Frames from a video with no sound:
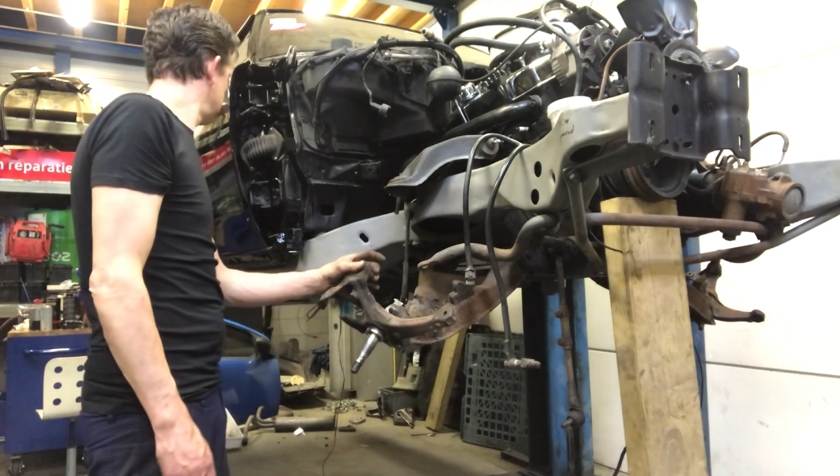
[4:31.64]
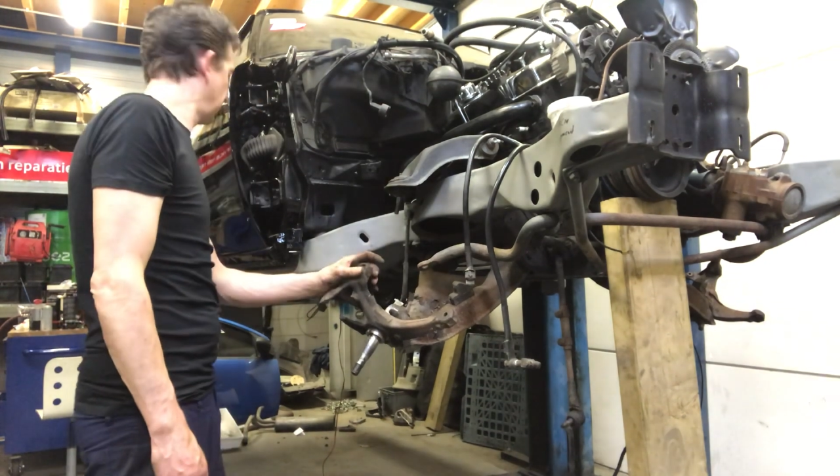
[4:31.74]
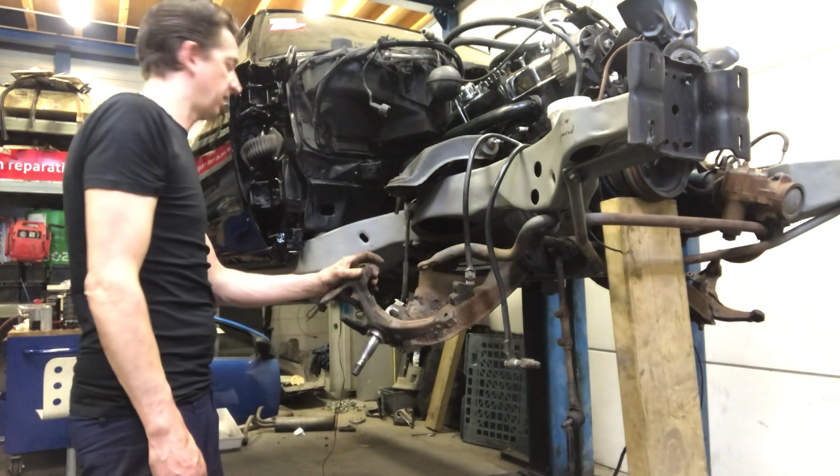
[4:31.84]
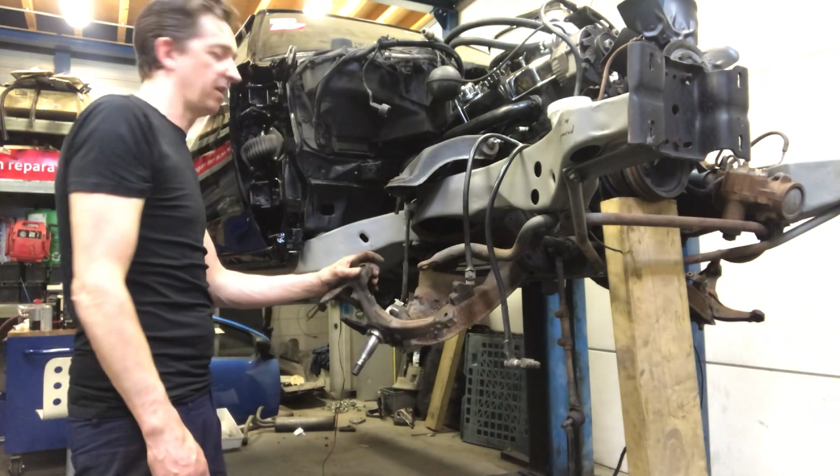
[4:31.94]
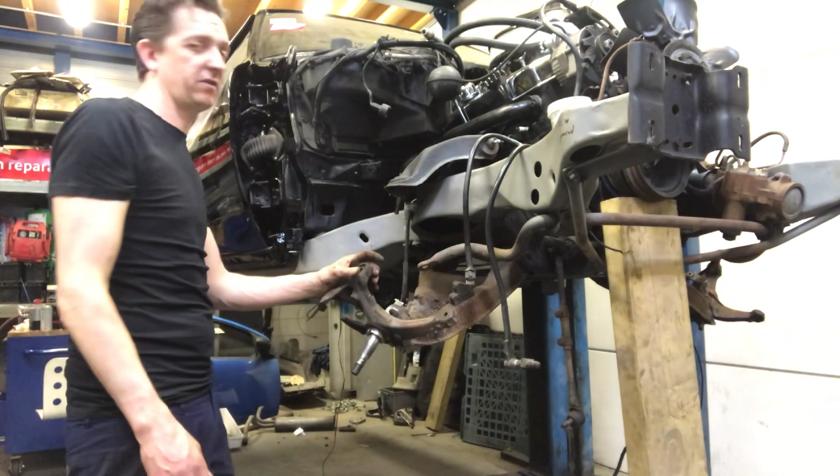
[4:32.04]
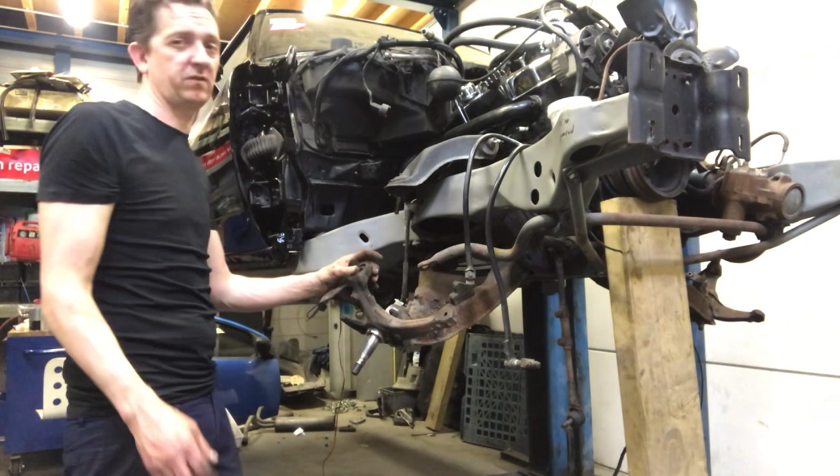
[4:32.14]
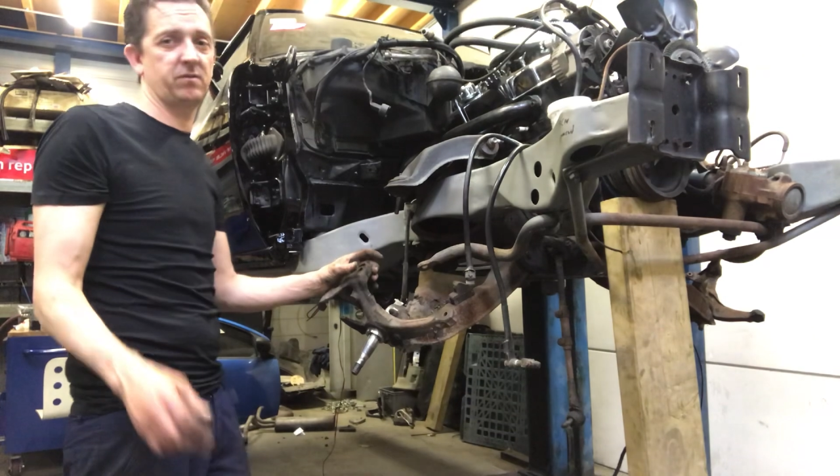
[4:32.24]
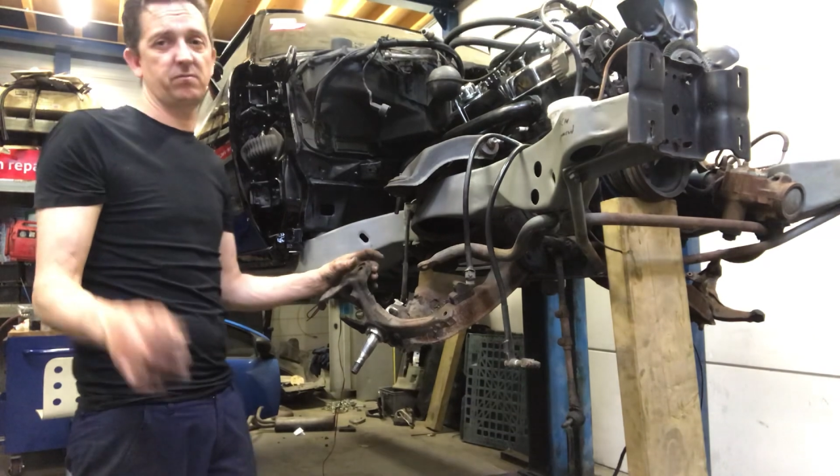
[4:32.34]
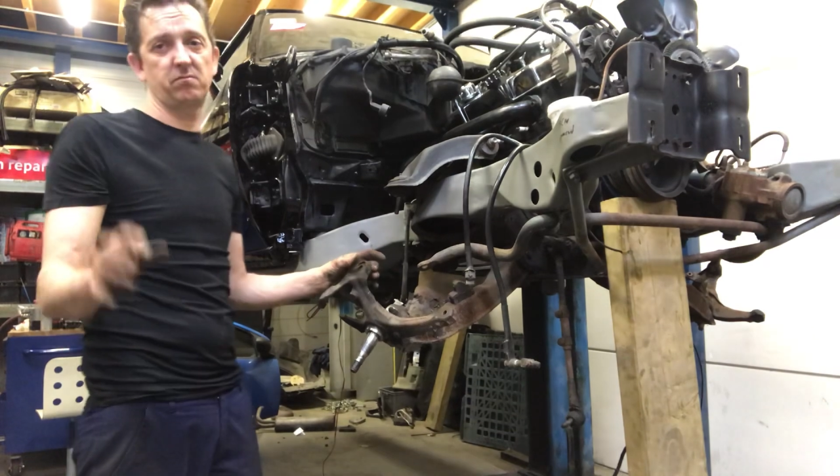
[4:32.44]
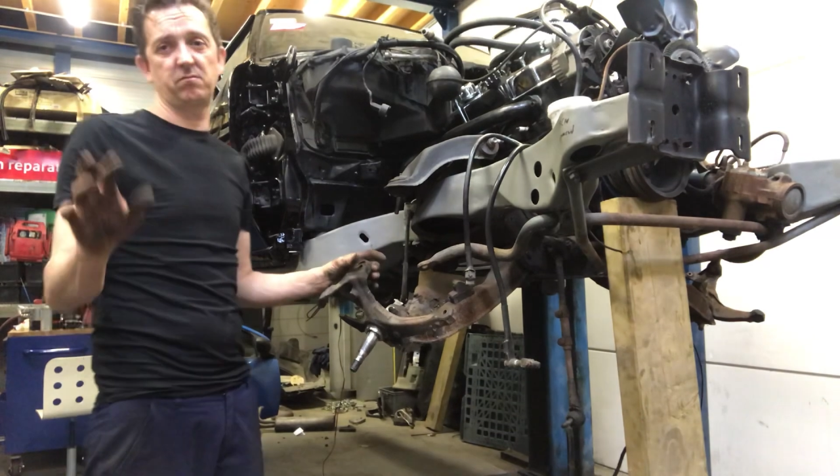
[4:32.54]
I guess,
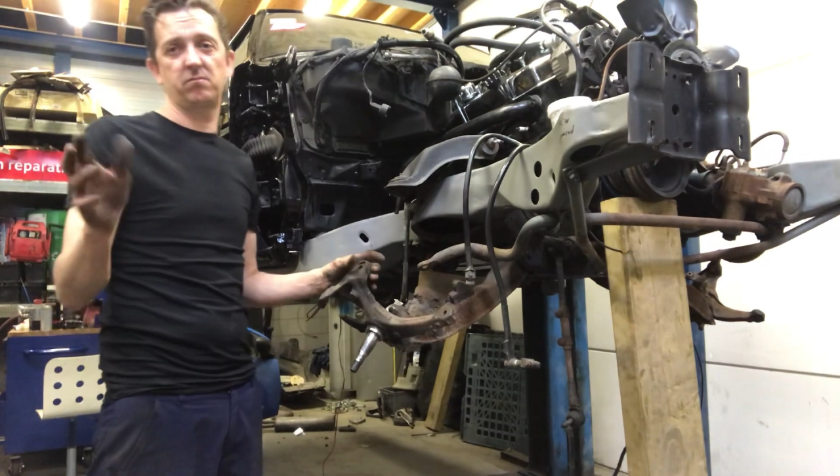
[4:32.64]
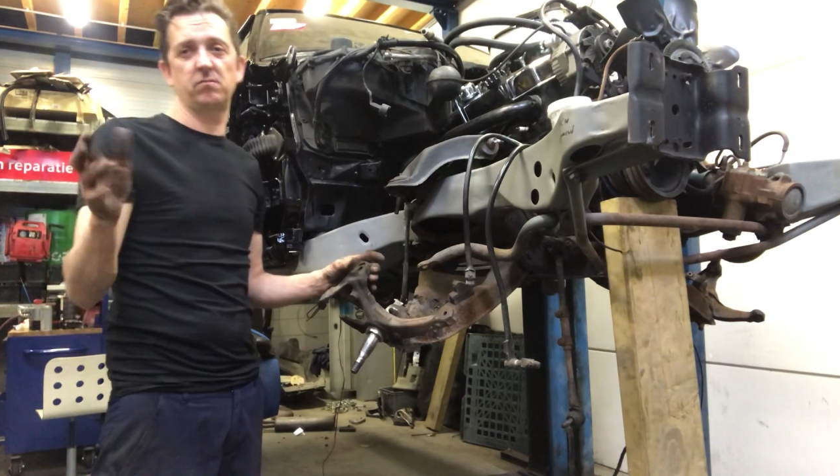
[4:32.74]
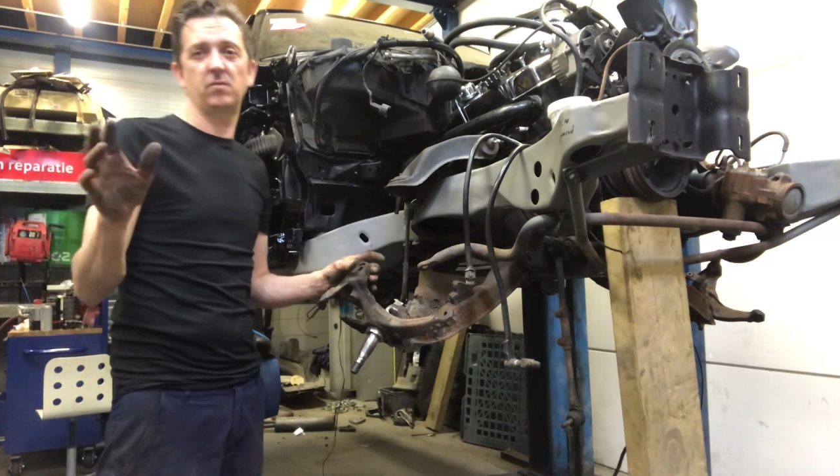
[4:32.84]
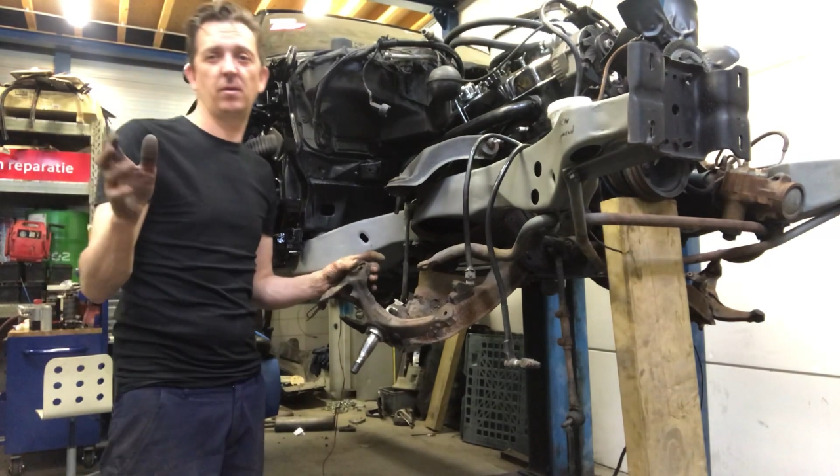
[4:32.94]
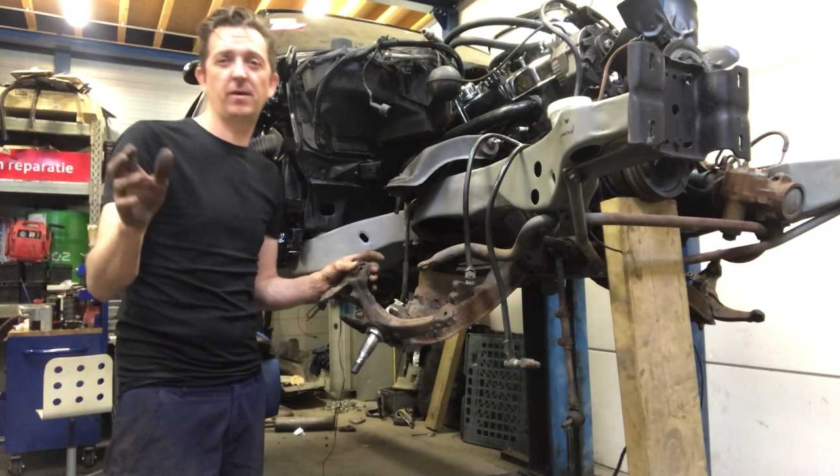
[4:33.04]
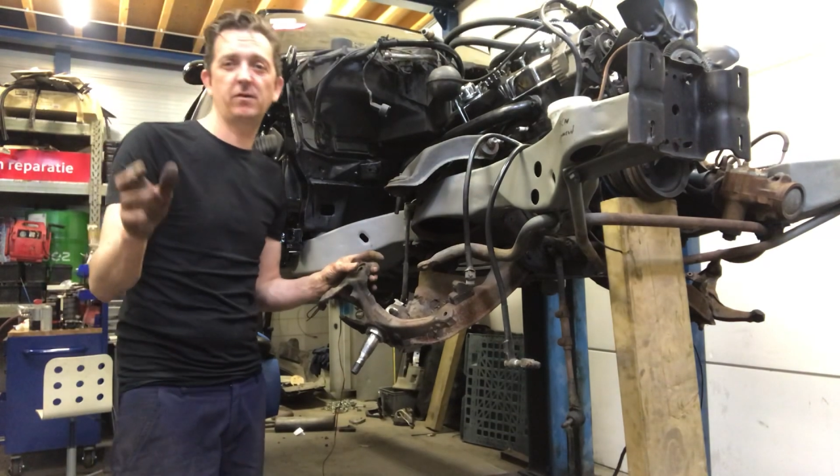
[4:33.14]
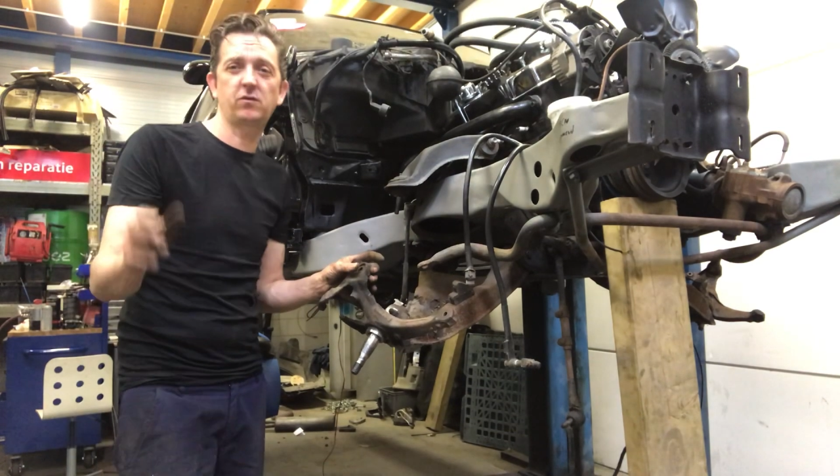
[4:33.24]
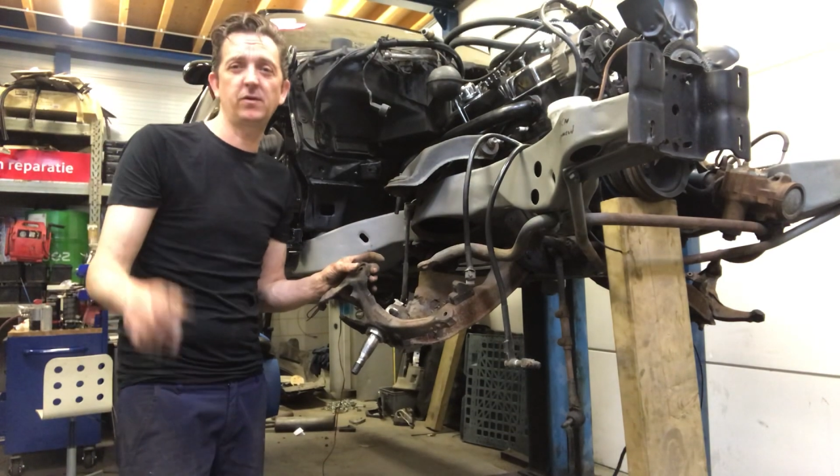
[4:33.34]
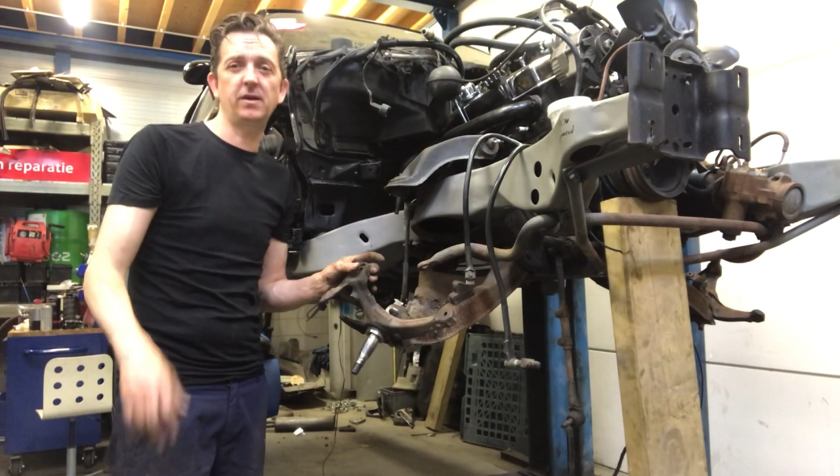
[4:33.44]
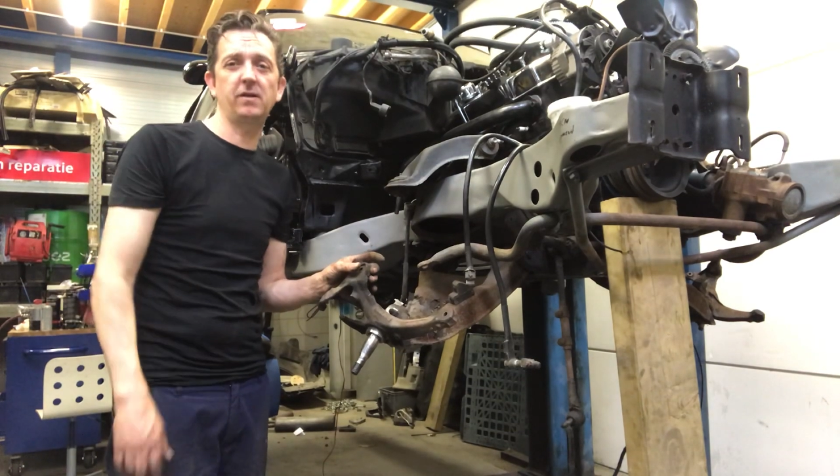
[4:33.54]
about
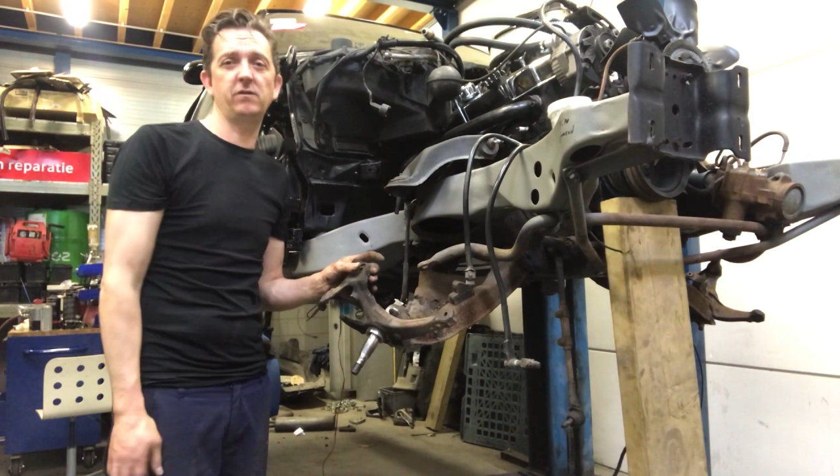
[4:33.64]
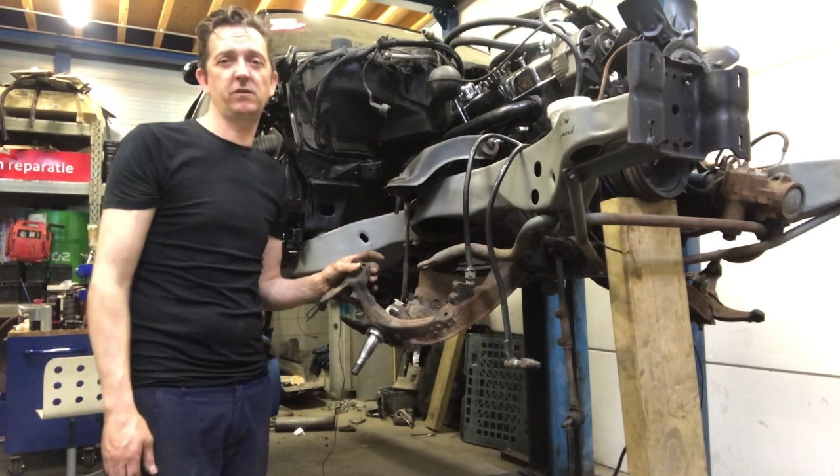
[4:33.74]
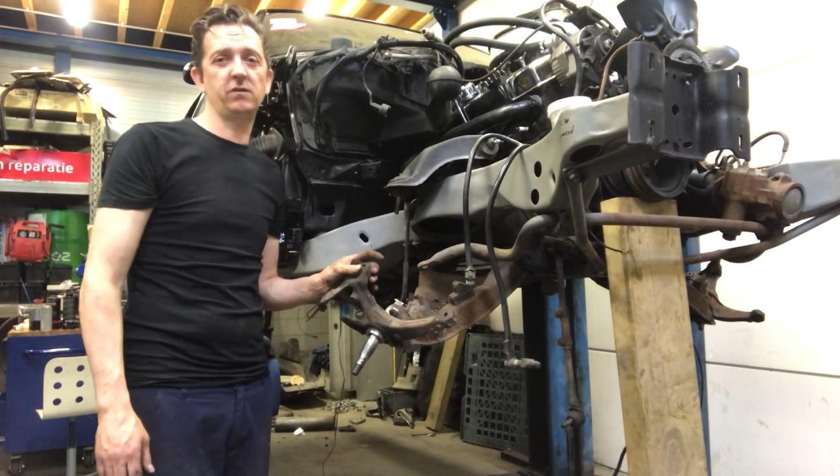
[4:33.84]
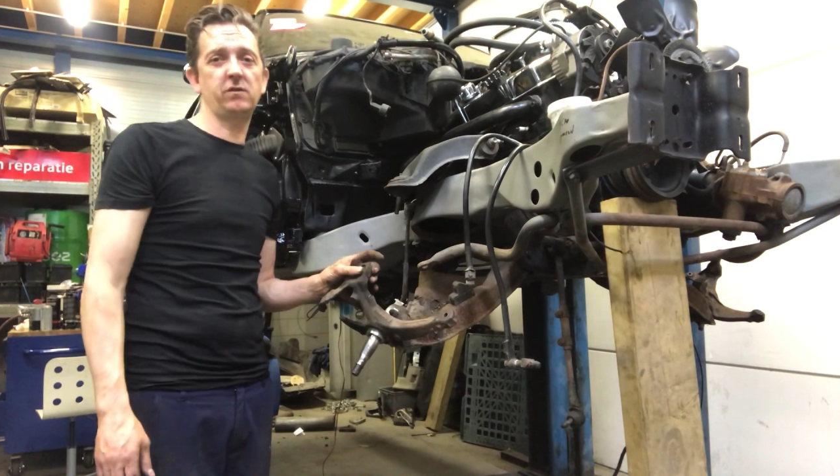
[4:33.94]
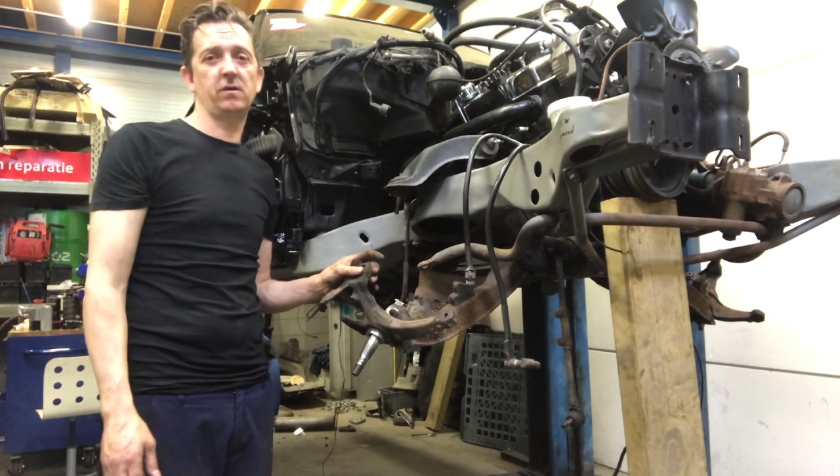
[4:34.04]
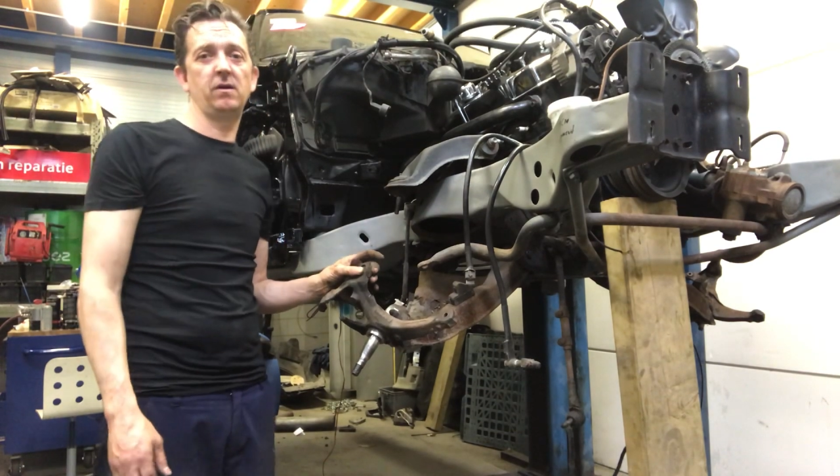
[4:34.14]
3 inches